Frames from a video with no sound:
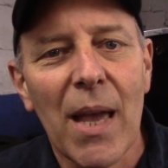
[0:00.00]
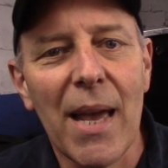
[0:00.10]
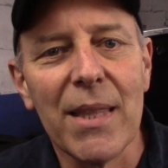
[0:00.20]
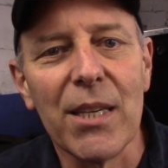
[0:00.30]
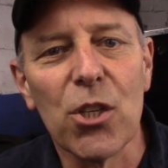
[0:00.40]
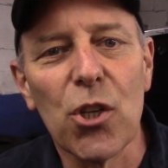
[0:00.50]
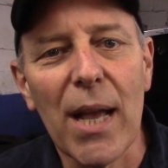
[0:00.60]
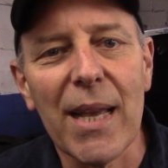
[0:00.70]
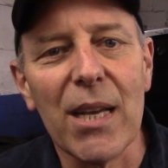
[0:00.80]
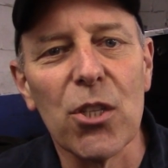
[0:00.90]
and the
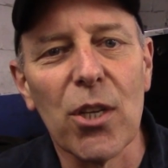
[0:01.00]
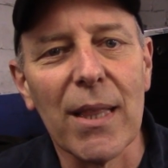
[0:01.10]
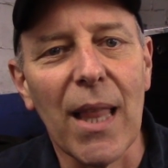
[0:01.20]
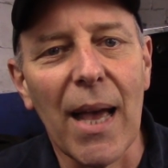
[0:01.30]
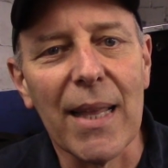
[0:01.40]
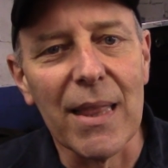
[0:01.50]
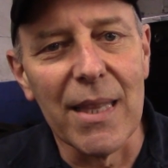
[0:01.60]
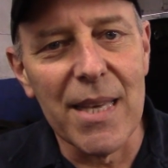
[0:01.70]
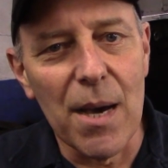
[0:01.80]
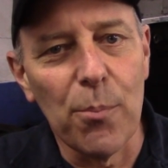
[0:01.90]
check engine light
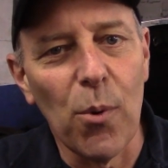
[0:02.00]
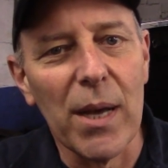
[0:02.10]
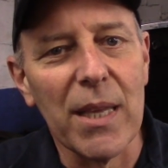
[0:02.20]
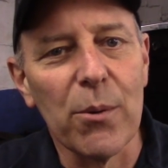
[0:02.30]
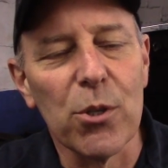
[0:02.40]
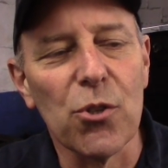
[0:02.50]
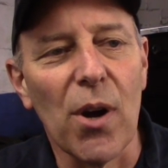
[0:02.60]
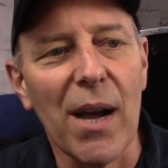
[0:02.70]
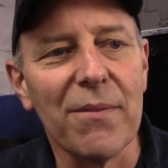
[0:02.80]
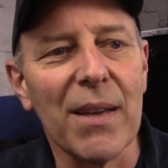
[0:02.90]
lit up while they were
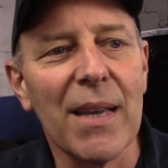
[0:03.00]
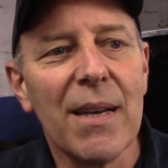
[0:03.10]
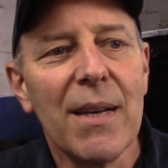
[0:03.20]
driving,